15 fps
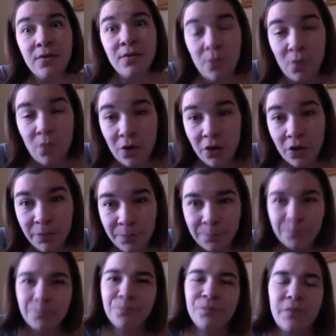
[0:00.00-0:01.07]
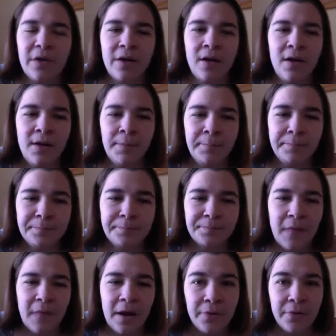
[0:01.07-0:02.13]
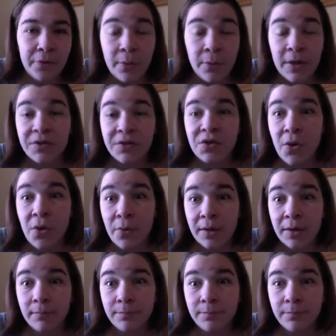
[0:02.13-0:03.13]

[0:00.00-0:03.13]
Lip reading: or I don't know where it's going.